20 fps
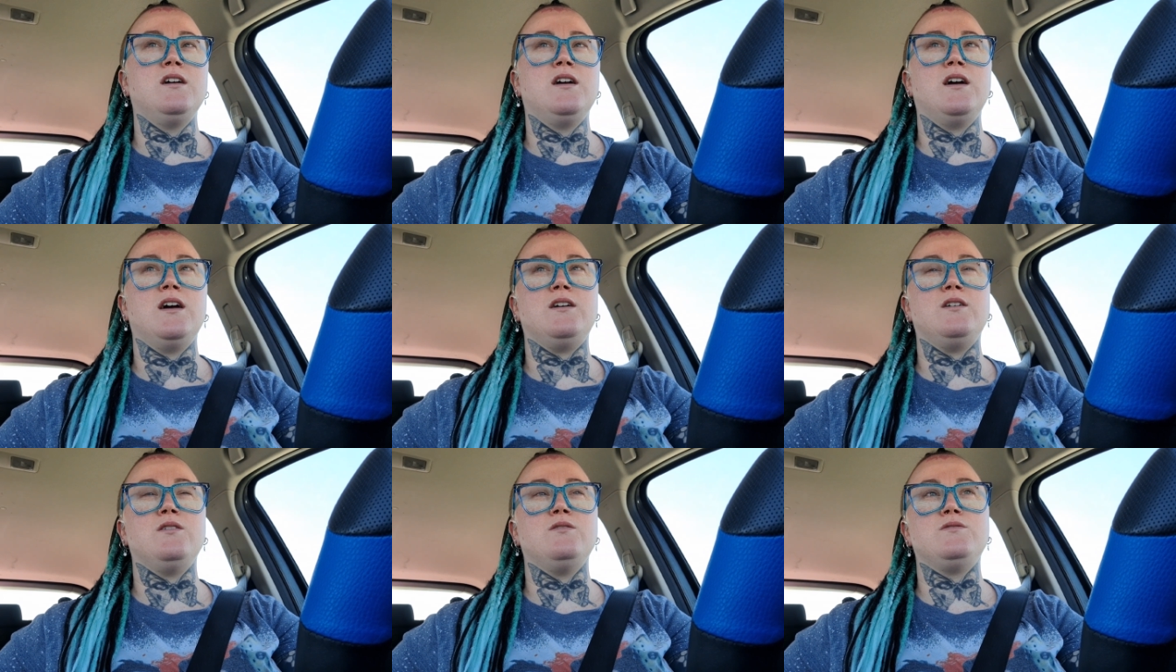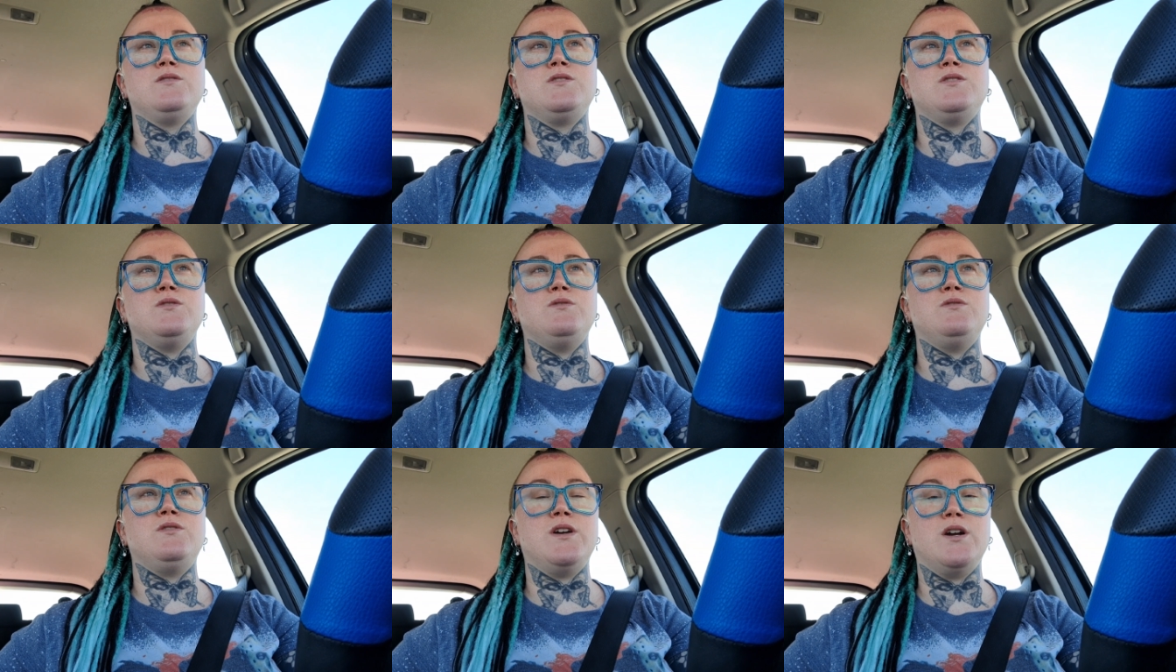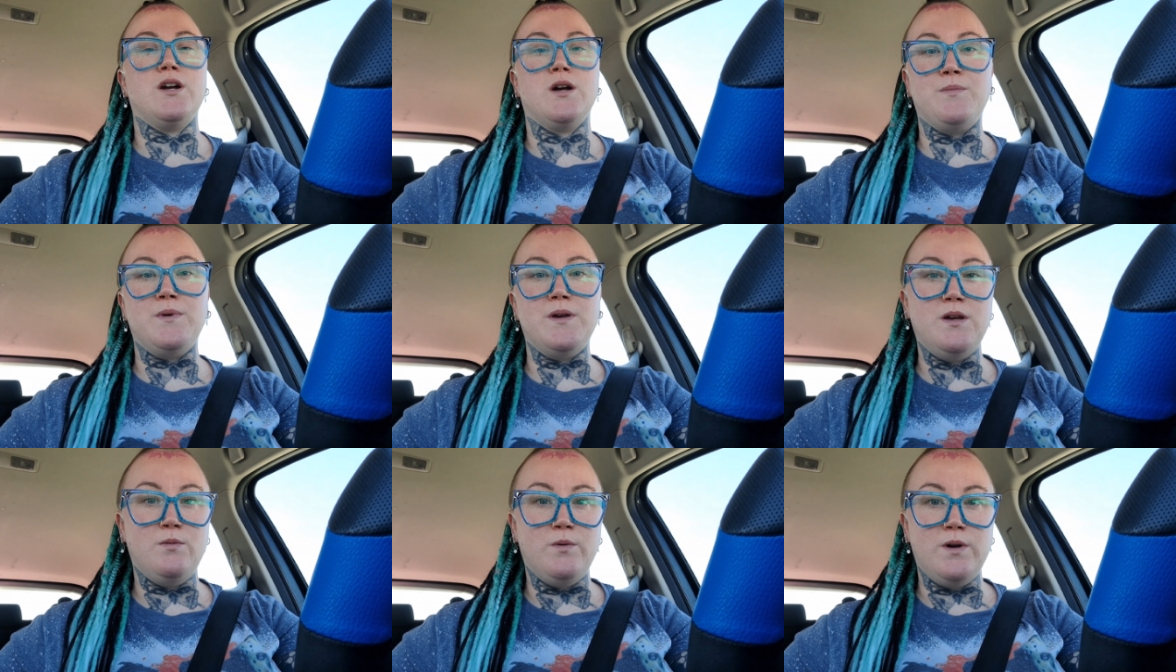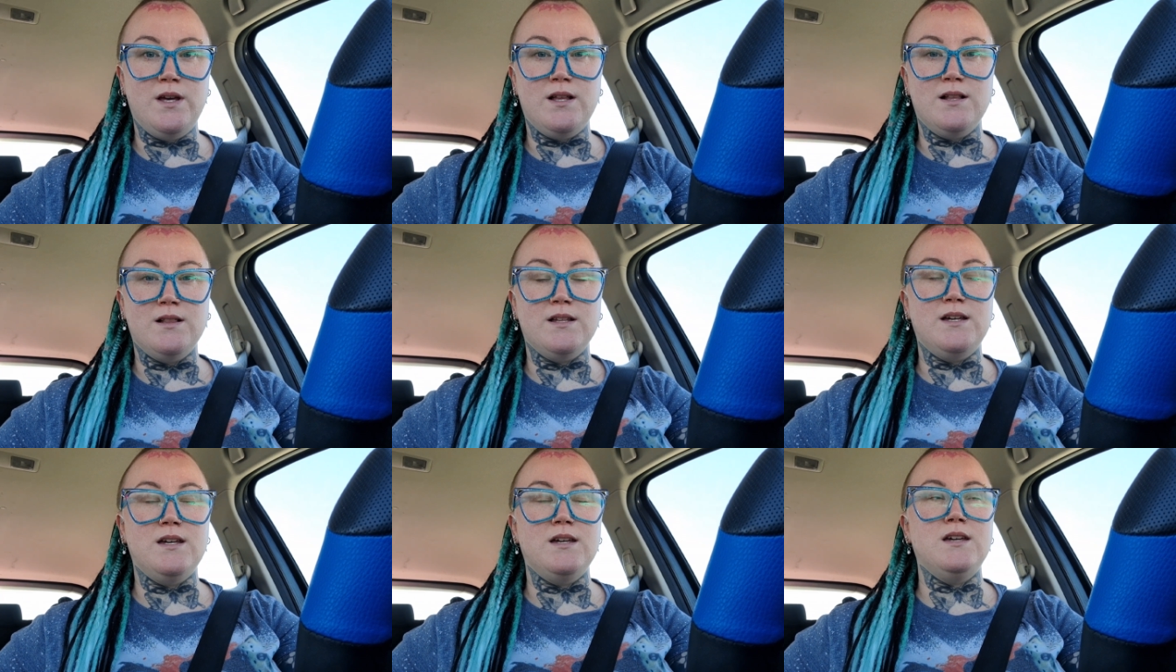I go to therapy
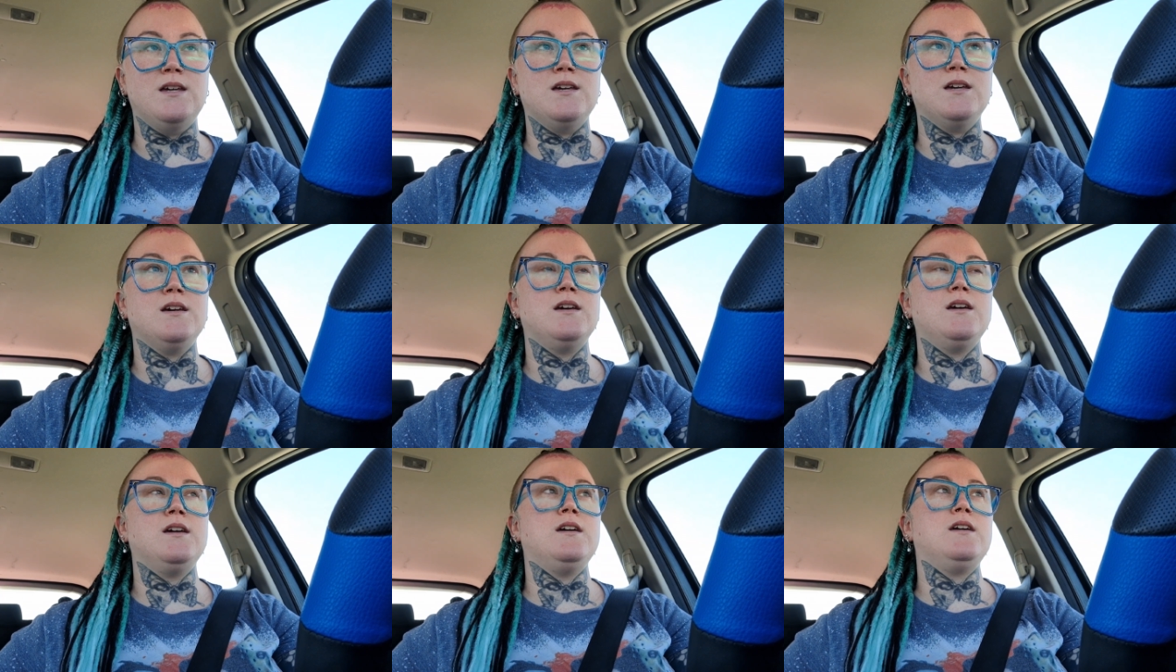weekly,